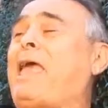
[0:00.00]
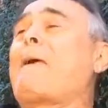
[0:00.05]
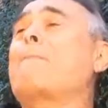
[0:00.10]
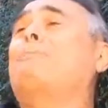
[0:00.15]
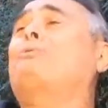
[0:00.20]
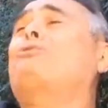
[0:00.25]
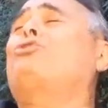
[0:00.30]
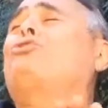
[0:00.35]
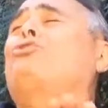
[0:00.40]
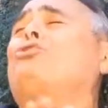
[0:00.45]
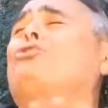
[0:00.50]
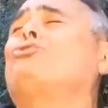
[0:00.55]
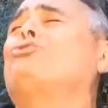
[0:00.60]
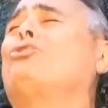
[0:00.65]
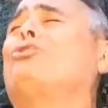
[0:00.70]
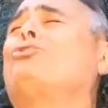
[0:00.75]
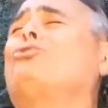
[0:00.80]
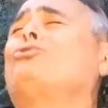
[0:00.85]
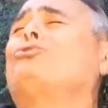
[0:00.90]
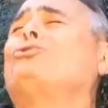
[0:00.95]

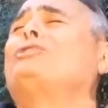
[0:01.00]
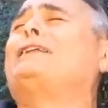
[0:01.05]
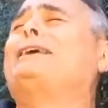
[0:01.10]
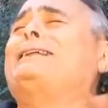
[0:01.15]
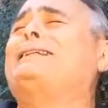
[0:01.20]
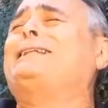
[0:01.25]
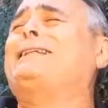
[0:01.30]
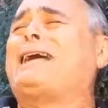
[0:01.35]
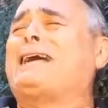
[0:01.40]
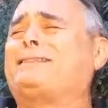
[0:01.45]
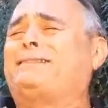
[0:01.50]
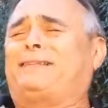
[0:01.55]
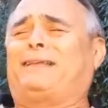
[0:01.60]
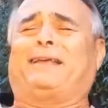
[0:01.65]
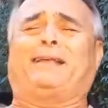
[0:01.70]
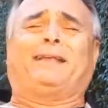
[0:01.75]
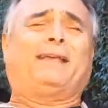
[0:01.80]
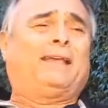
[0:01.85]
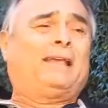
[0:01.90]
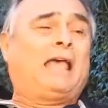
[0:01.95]
Absolutely
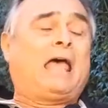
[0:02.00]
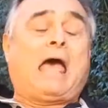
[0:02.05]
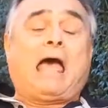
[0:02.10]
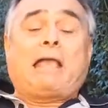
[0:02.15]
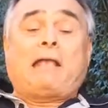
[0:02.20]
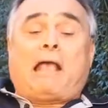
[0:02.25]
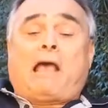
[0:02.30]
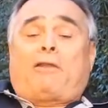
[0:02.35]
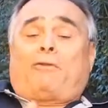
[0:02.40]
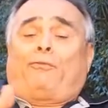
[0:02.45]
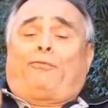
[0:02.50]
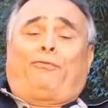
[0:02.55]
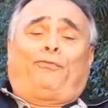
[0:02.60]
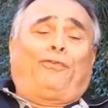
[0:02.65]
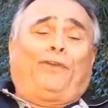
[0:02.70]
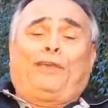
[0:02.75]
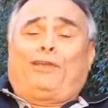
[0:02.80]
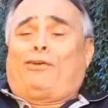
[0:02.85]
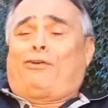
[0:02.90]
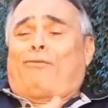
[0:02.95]
nothing. I got to
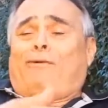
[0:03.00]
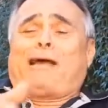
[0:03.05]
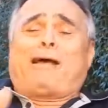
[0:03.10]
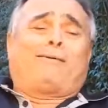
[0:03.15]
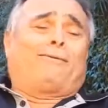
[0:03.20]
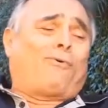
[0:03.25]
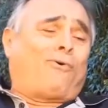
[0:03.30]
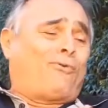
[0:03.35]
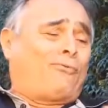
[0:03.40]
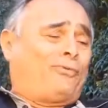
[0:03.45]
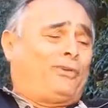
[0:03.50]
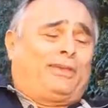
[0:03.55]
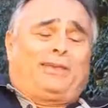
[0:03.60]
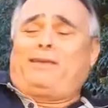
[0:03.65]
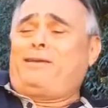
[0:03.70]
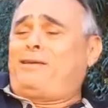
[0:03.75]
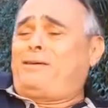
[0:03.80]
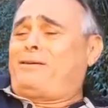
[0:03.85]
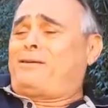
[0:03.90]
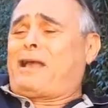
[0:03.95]
figure out over
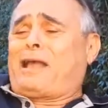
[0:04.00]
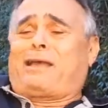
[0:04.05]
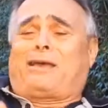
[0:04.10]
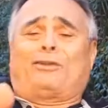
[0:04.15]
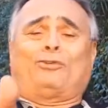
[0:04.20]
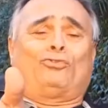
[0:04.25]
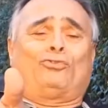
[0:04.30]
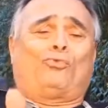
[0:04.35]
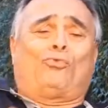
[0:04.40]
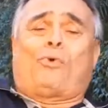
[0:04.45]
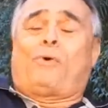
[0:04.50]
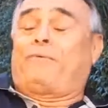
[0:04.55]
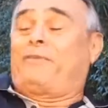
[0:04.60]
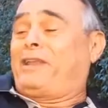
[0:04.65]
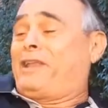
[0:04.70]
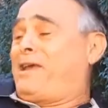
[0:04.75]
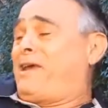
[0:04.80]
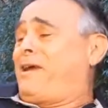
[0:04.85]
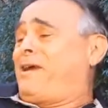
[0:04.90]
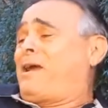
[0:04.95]
here. I got to do over
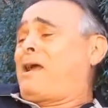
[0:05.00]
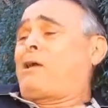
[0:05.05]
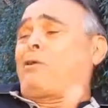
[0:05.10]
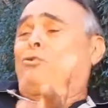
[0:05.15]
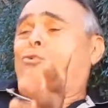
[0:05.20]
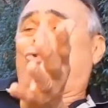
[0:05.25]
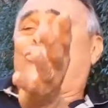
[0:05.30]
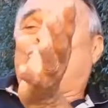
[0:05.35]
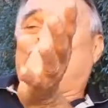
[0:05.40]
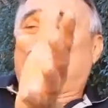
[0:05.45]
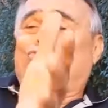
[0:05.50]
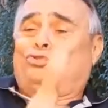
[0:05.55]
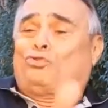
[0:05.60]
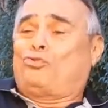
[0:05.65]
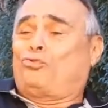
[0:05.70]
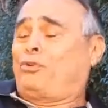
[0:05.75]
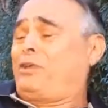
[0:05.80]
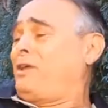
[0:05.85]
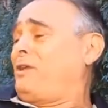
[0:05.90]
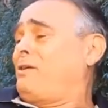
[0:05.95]
there. I got to go to
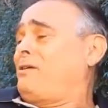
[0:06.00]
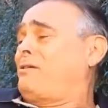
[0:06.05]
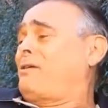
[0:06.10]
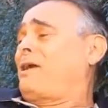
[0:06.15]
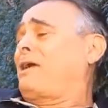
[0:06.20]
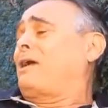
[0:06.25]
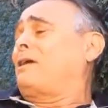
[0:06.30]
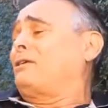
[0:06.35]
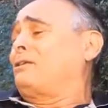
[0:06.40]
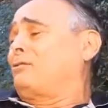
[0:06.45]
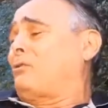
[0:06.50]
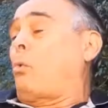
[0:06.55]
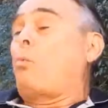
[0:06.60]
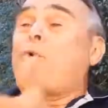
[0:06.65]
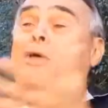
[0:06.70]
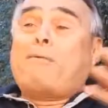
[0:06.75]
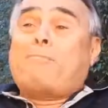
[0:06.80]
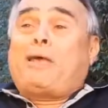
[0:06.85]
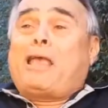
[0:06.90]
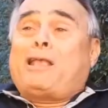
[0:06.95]
school here.
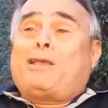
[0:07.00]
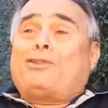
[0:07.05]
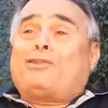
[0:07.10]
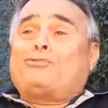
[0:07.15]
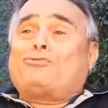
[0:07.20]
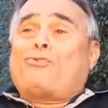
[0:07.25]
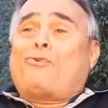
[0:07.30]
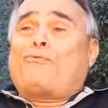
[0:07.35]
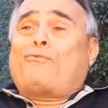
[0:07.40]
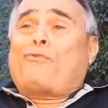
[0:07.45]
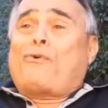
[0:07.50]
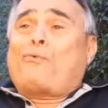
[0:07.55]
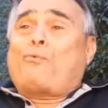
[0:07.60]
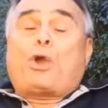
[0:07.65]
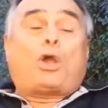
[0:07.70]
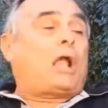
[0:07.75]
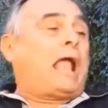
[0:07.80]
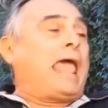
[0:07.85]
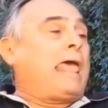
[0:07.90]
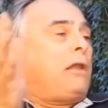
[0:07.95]
What am I going to do for
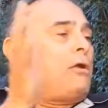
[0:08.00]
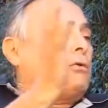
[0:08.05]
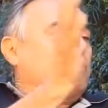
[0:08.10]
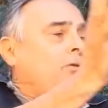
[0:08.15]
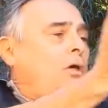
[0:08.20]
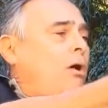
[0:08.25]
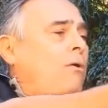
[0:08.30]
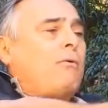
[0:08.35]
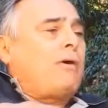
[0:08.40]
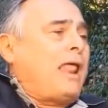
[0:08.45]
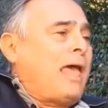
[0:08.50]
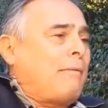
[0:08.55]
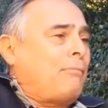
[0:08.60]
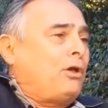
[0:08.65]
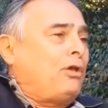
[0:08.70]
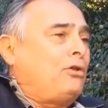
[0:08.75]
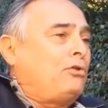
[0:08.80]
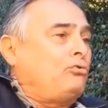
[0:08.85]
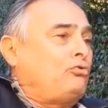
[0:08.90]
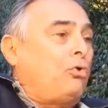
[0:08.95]
work? I don't know what I'm
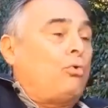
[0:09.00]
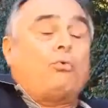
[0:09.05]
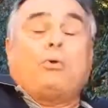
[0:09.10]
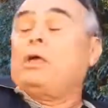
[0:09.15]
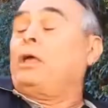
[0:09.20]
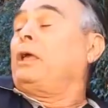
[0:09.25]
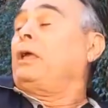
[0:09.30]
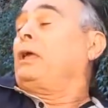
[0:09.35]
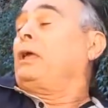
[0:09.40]
going to do.